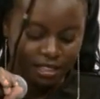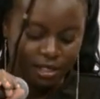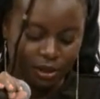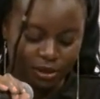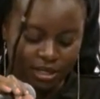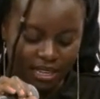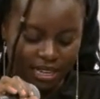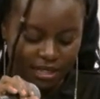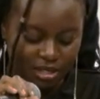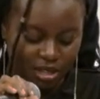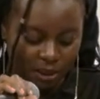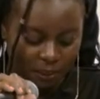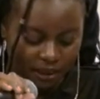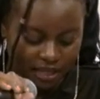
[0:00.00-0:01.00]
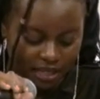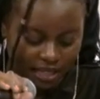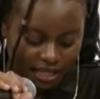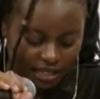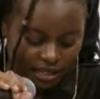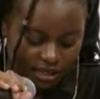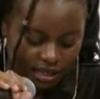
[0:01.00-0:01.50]
So today's topic
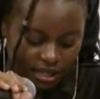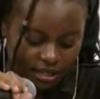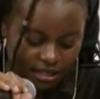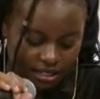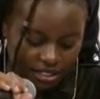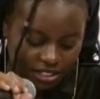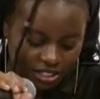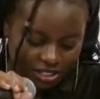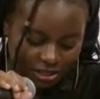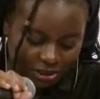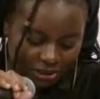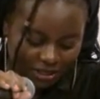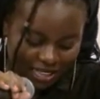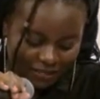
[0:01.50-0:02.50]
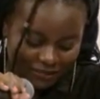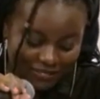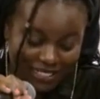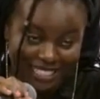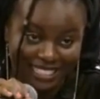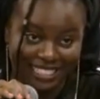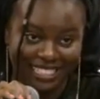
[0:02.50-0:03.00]
is digital
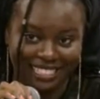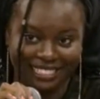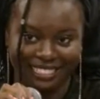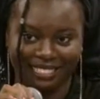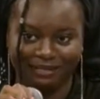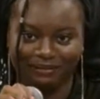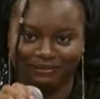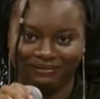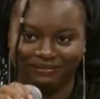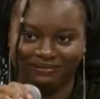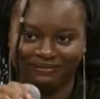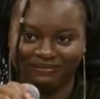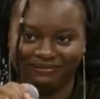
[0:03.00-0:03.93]
evangelism.